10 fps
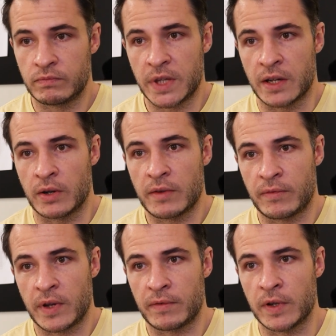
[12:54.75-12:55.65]

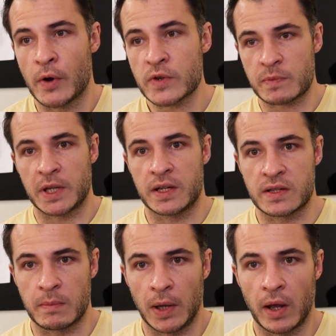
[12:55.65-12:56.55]
if no split
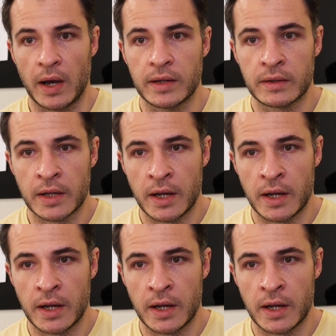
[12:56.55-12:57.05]
is applied,